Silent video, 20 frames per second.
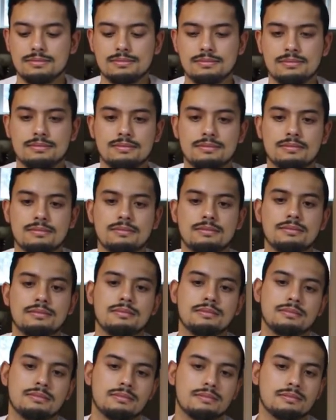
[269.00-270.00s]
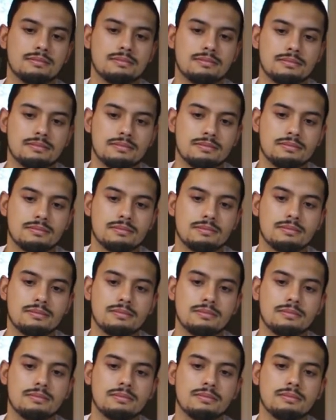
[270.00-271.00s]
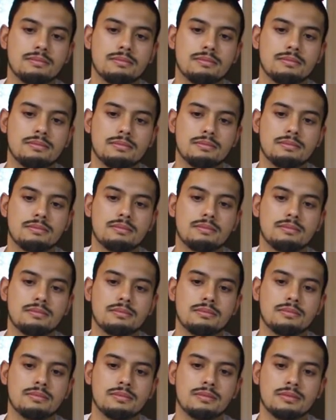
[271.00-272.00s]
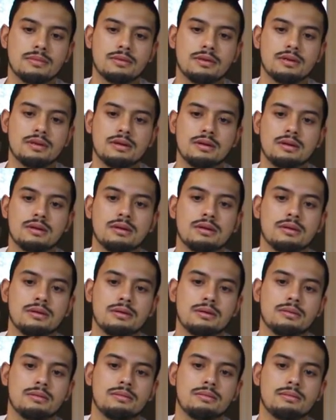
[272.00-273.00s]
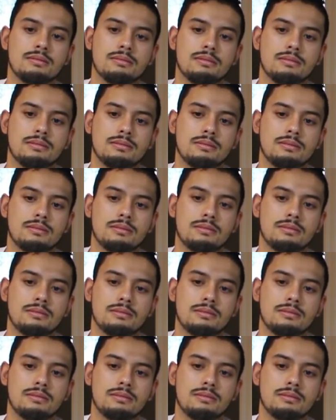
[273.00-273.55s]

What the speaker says: No words are spoken by the person on screen.